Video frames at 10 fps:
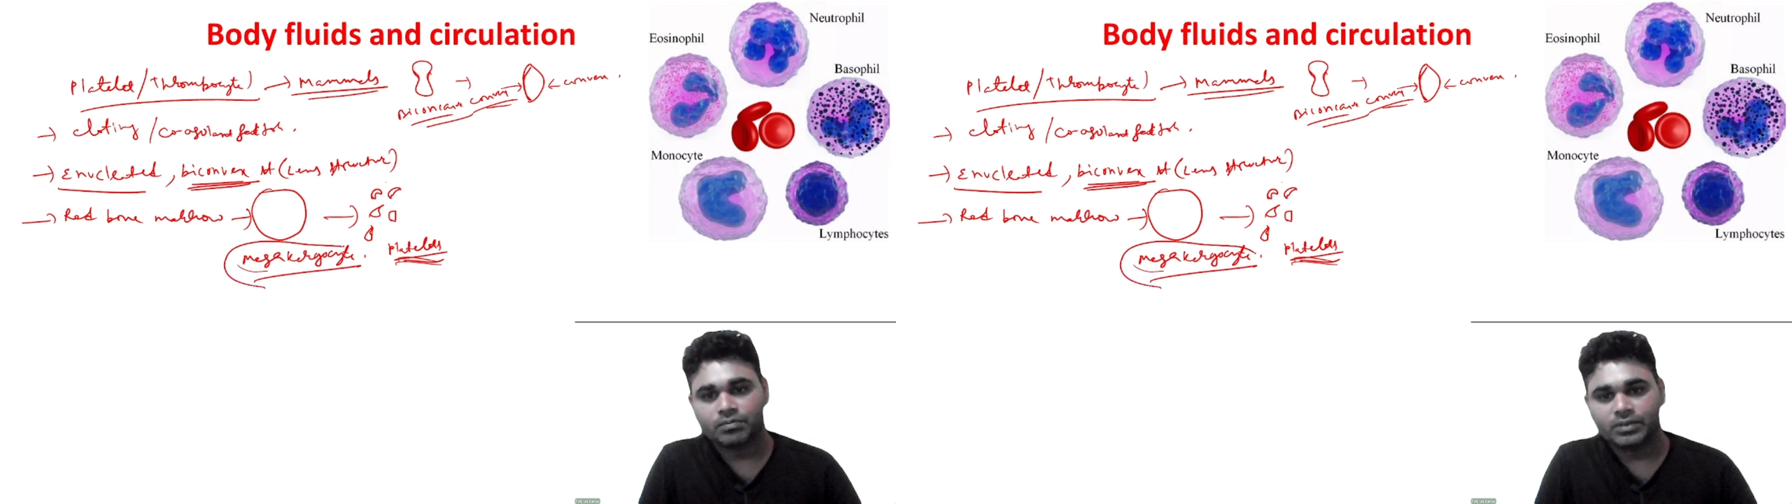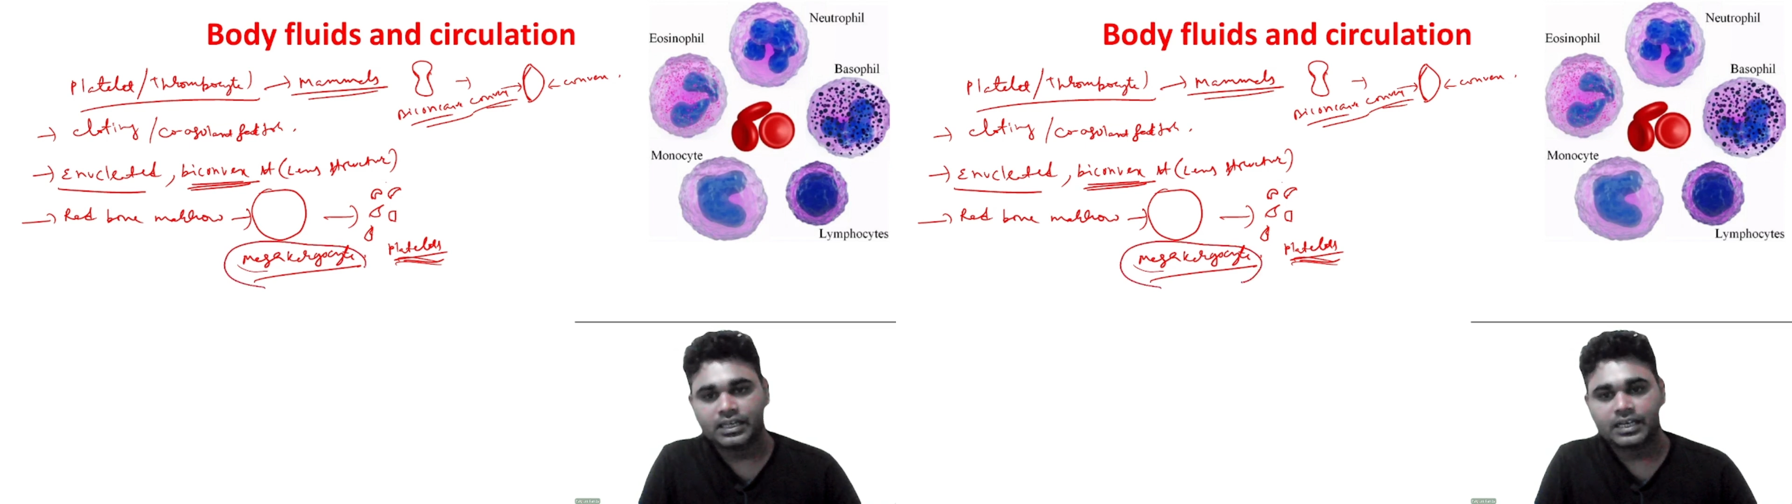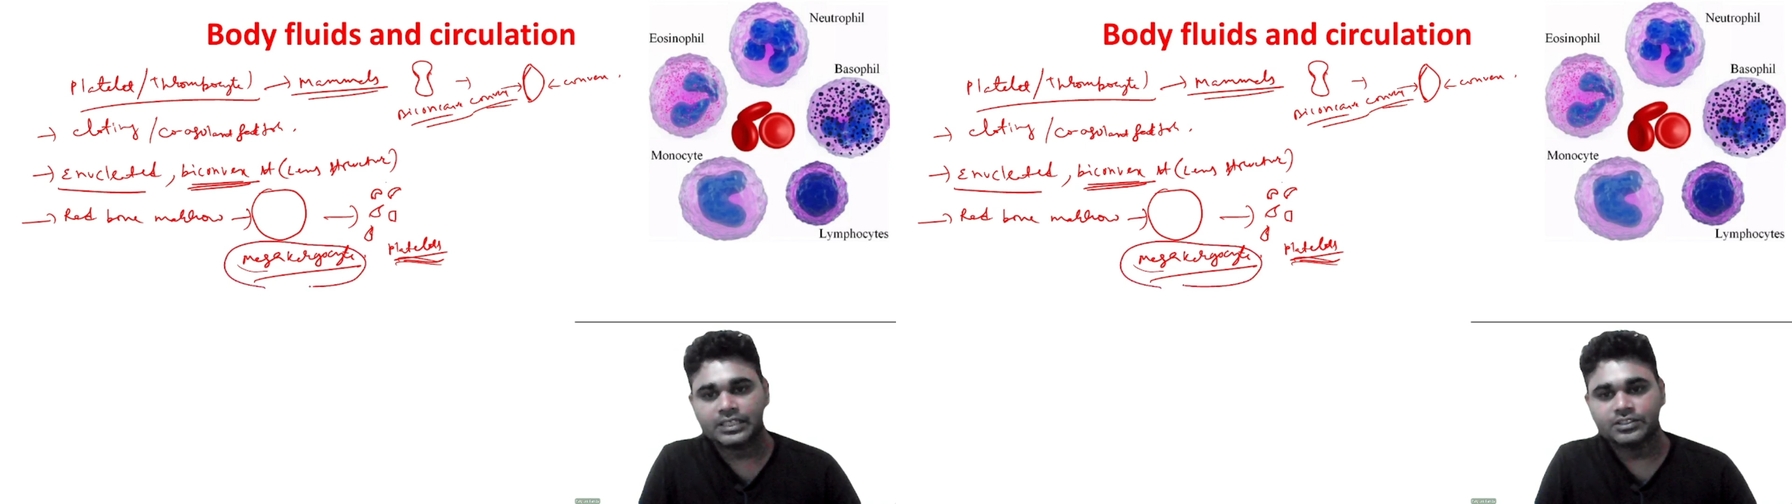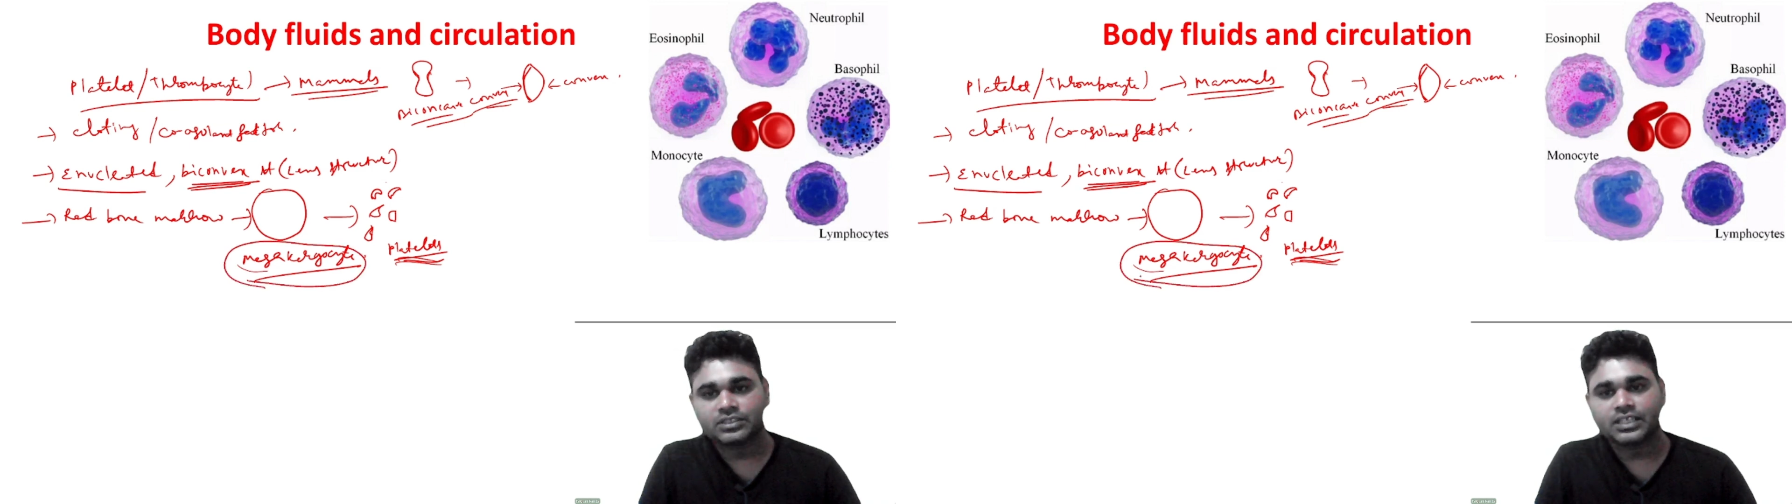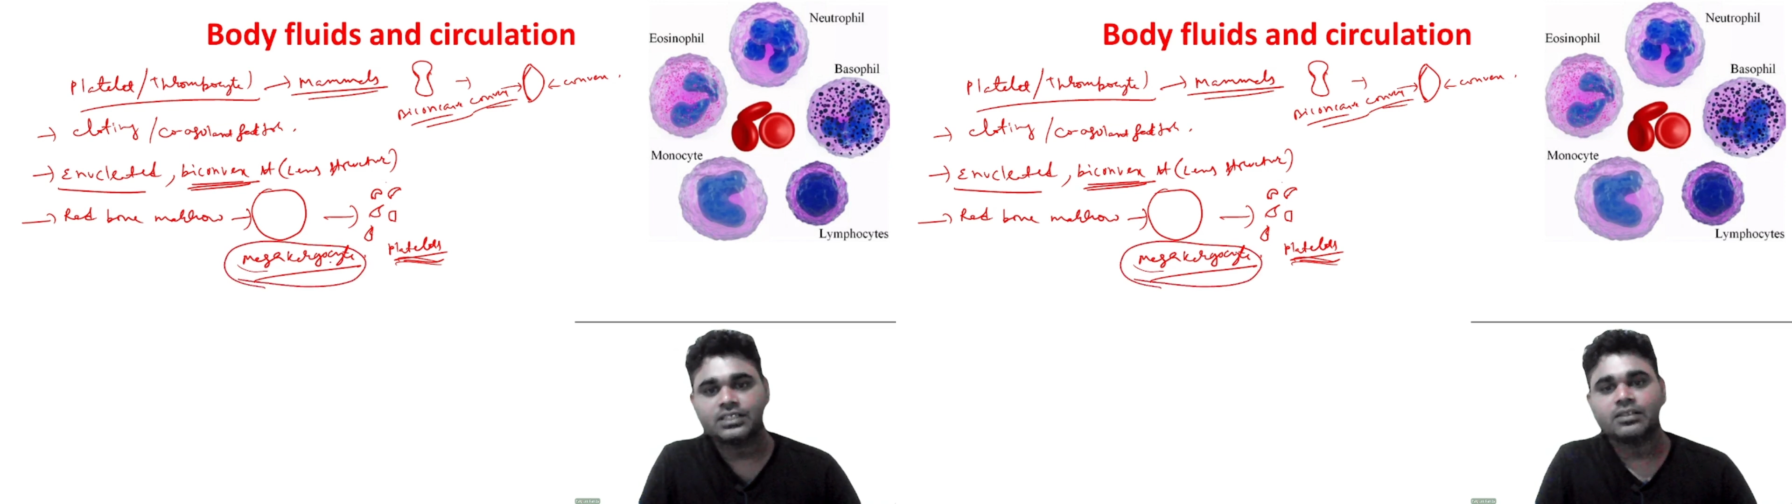
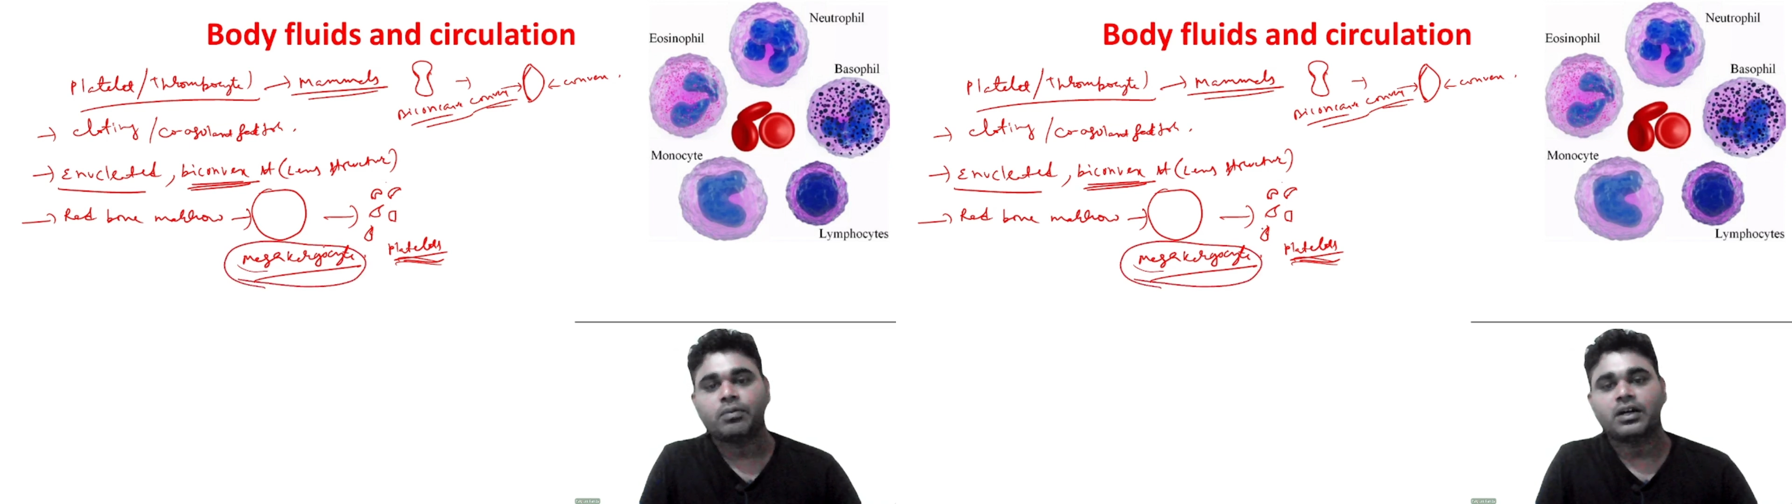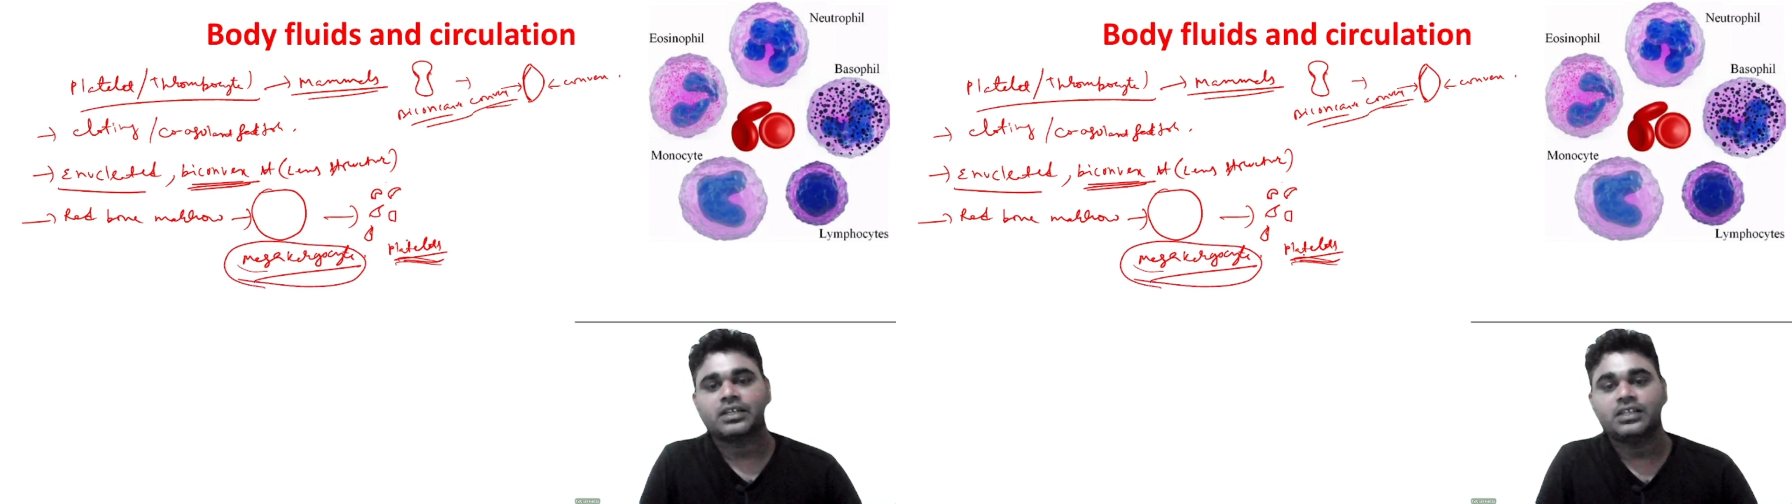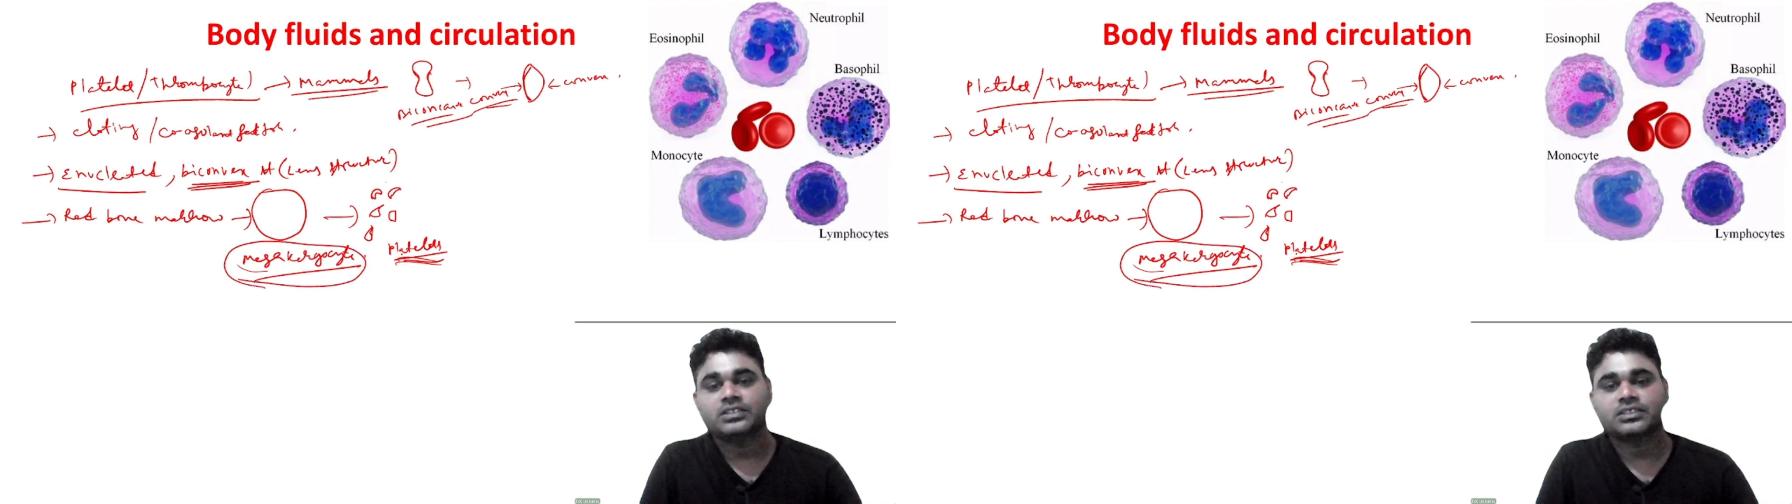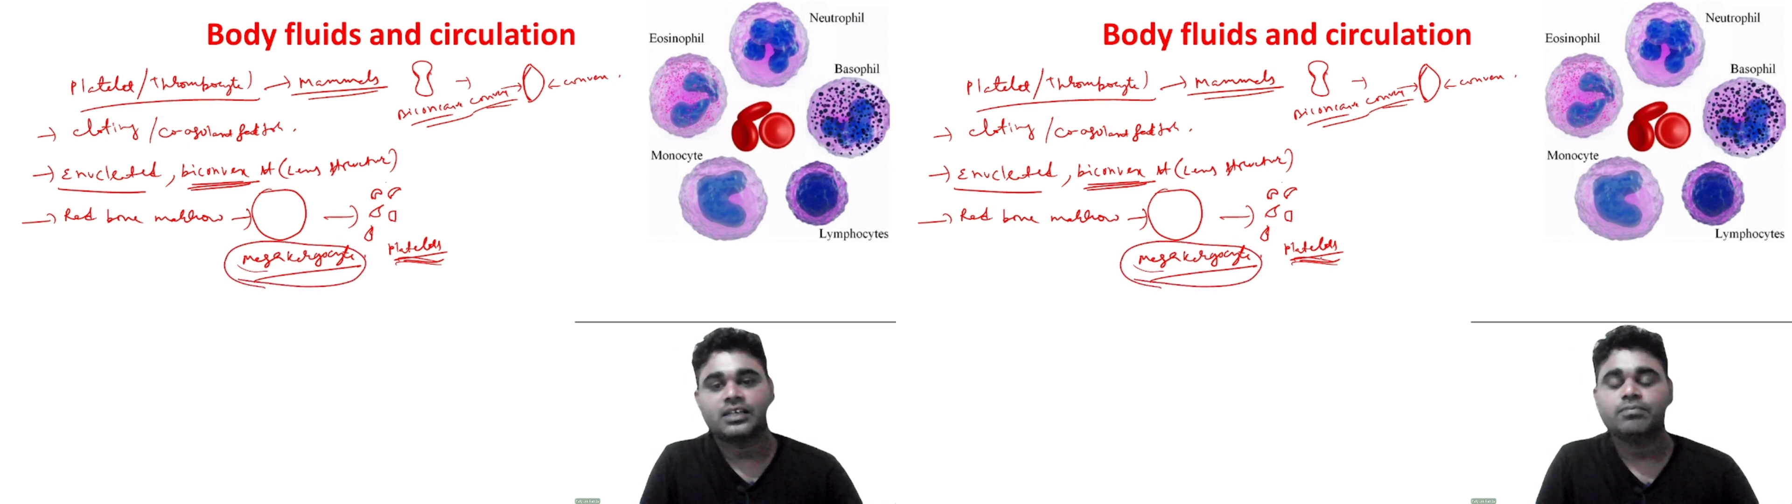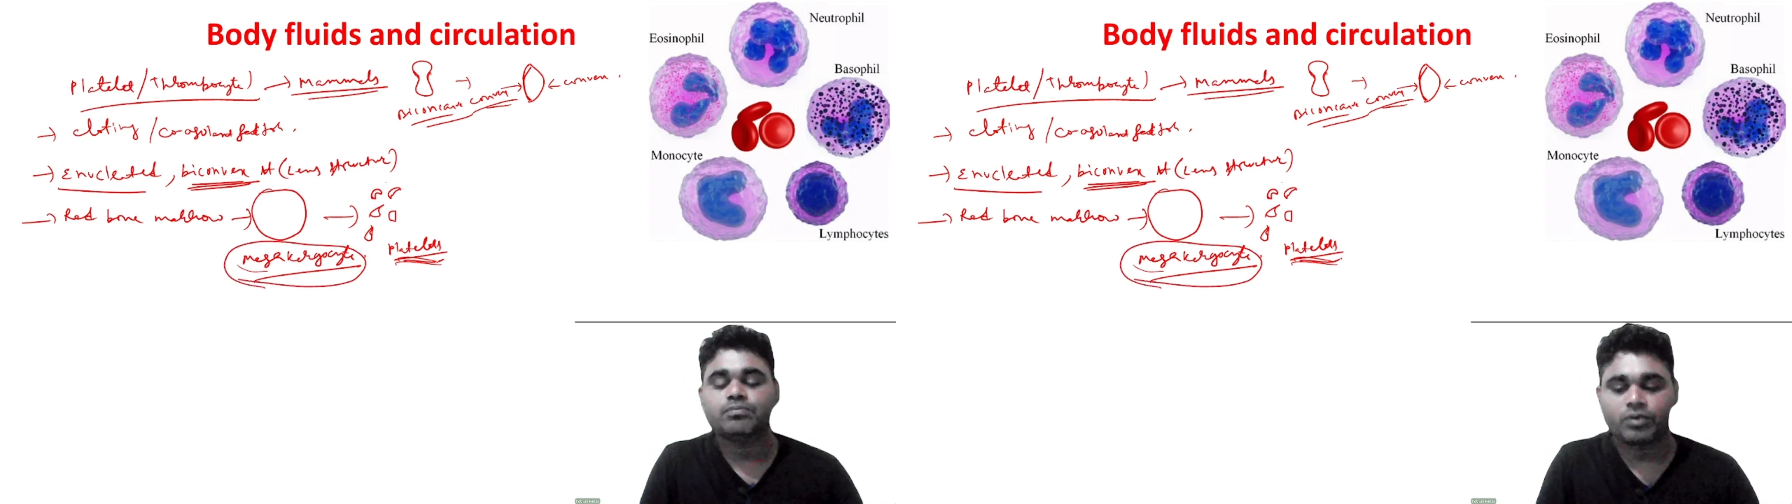megakaryocyte the platelets are